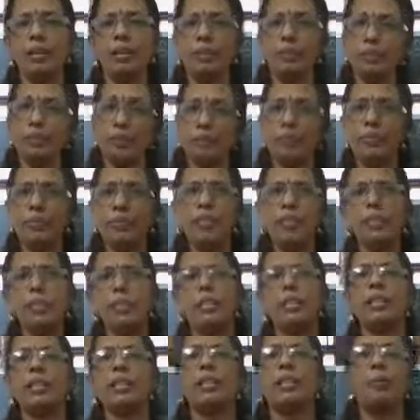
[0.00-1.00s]
from
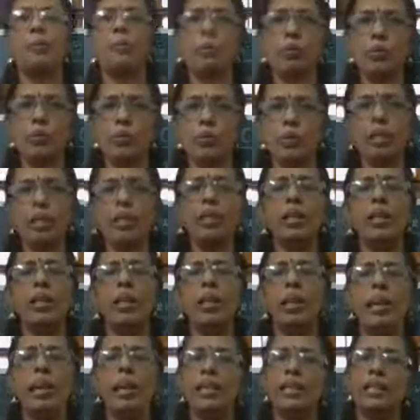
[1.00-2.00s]
this
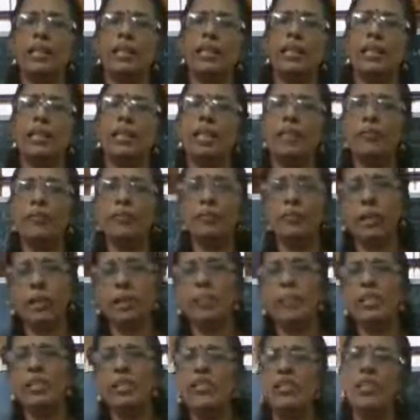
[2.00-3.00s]
portion, and I have
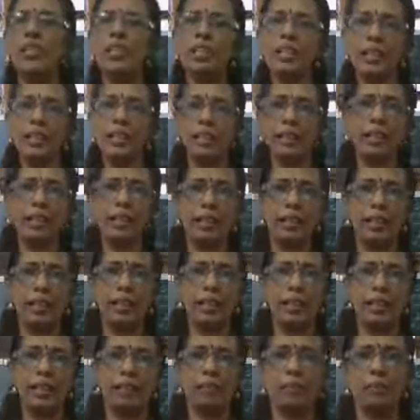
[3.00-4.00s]
mentioned
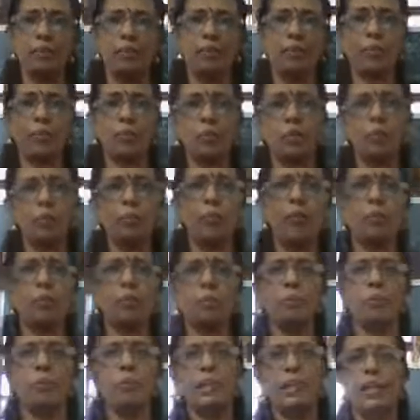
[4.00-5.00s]
most
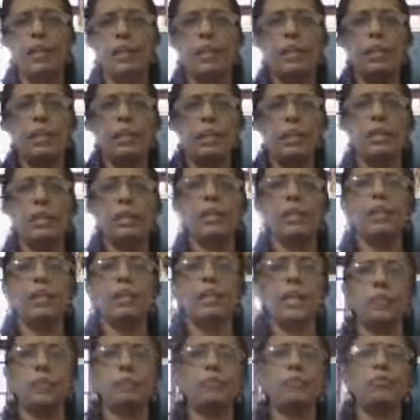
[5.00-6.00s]
probably the
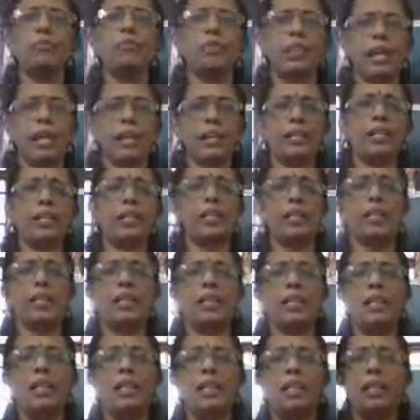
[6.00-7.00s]
type of reaction
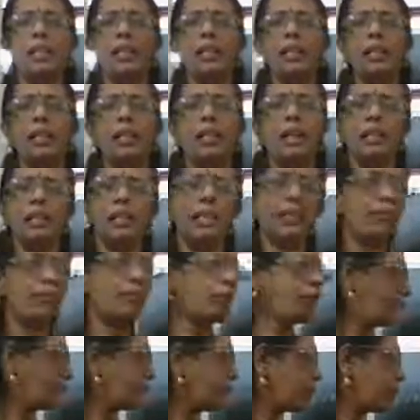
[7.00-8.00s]
asking
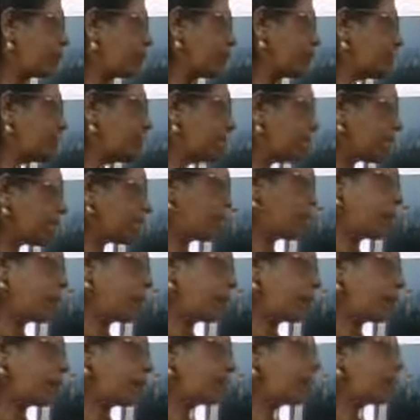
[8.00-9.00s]
from this
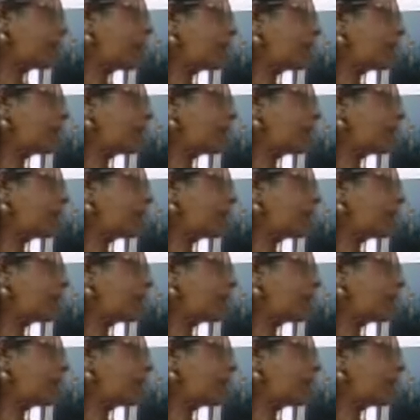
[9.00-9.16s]
topic.